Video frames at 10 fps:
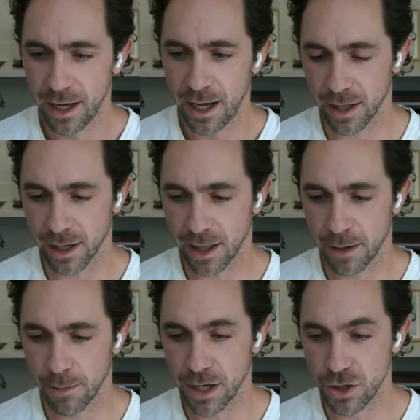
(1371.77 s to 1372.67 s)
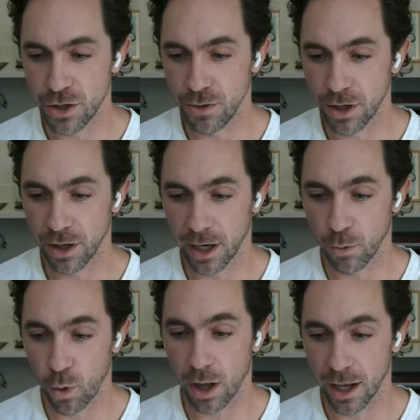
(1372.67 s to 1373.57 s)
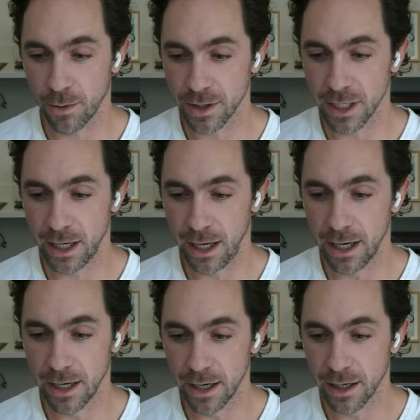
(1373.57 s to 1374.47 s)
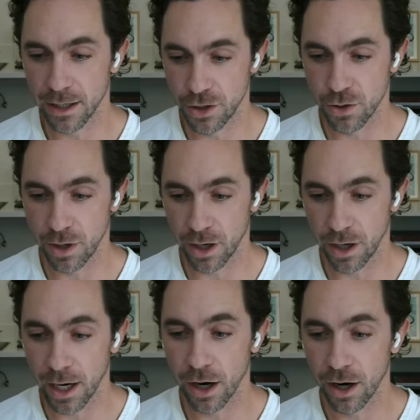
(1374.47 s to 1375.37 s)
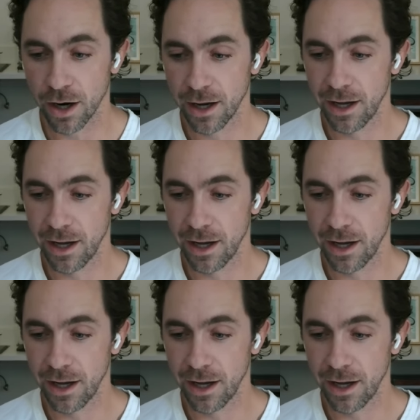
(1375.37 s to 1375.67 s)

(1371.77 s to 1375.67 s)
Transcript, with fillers: And I think then my junior year, while I was in junior year,